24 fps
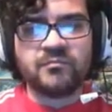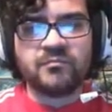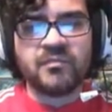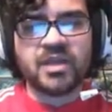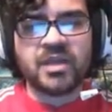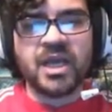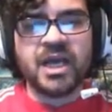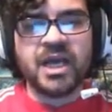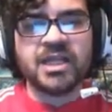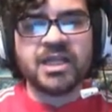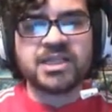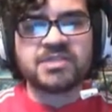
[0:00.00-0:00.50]
and
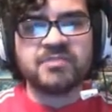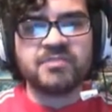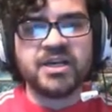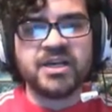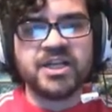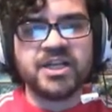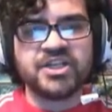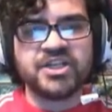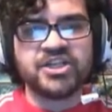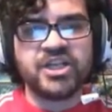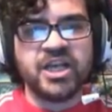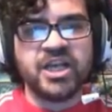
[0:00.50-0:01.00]
a Switch
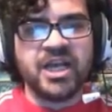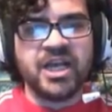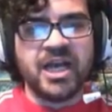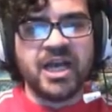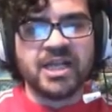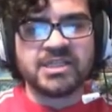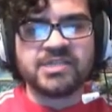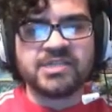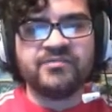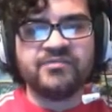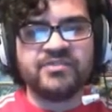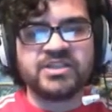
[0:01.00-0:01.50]
and
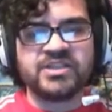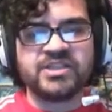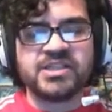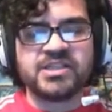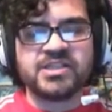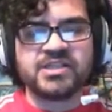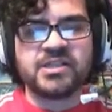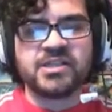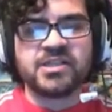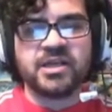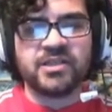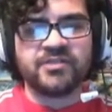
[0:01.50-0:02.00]
something to
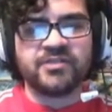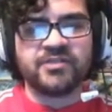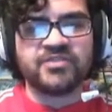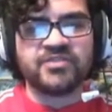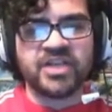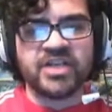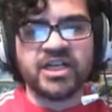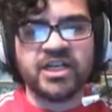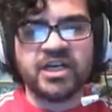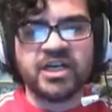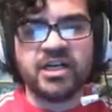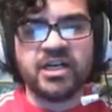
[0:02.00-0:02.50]
discard off Giant
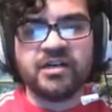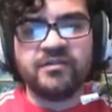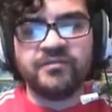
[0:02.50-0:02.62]
Half.